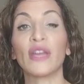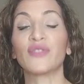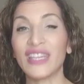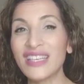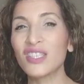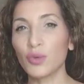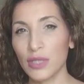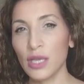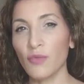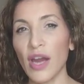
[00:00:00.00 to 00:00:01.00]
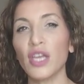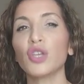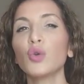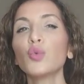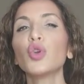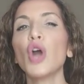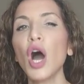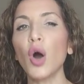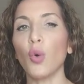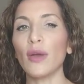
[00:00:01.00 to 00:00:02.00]
if things don't seem right. You
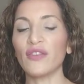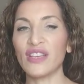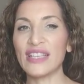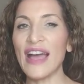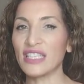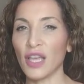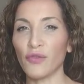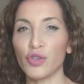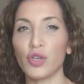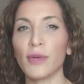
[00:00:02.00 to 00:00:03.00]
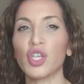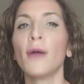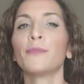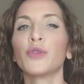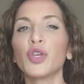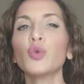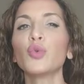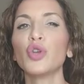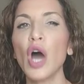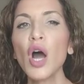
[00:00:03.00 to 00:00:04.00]
know if he's asking for too much. You
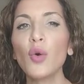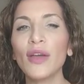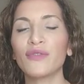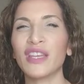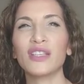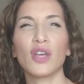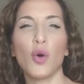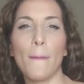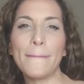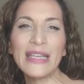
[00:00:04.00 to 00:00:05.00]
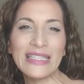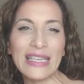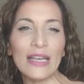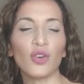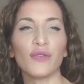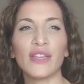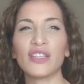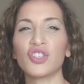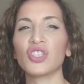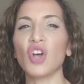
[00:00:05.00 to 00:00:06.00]
know if things go missing or if
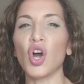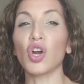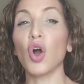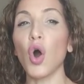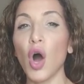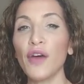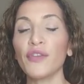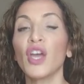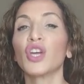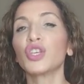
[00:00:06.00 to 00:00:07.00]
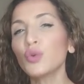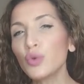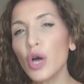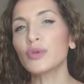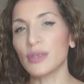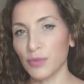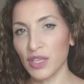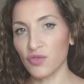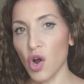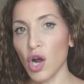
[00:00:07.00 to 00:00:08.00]
things just are off. You know
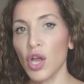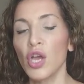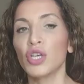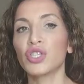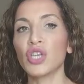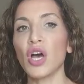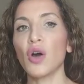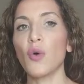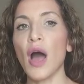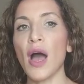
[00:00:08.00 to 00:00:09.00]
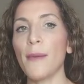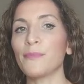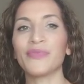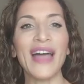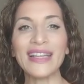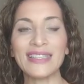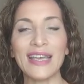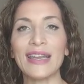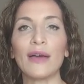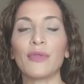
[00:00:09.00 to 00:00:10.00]
something's wrong. So um, that's
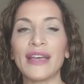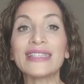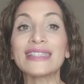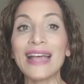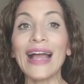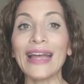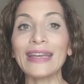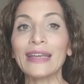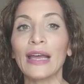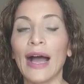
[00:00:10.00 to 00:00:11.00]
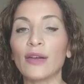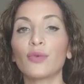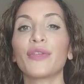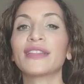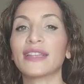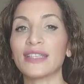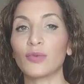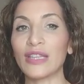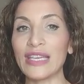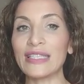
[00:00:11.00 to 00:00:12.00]
it. Now, that said, I don't think that that's
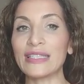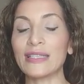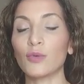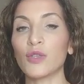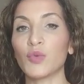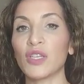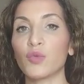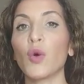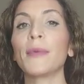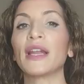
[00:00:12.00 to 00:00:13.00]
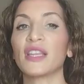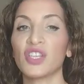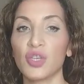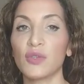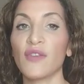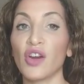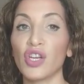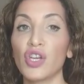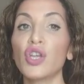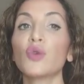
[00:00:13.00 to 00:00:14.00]
what the instance was with this woman. I think she was
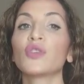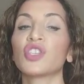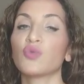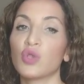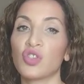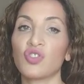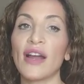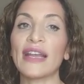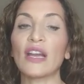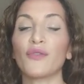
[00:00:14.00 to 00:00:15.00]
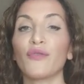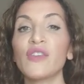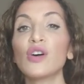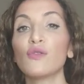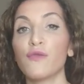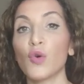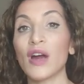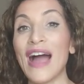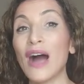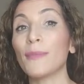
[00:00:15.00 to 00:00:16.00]
very new and she was just trying to get a feel
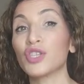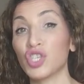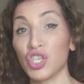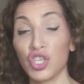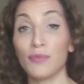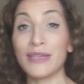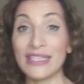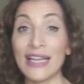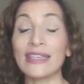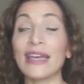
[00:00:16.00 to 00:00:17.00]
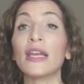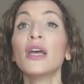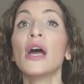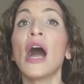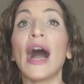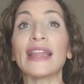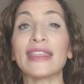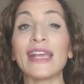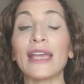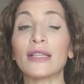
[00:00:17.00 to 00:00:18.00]
for how much she should be sending. I
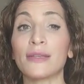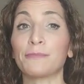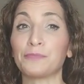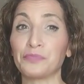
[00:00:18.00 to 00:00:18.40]
think it's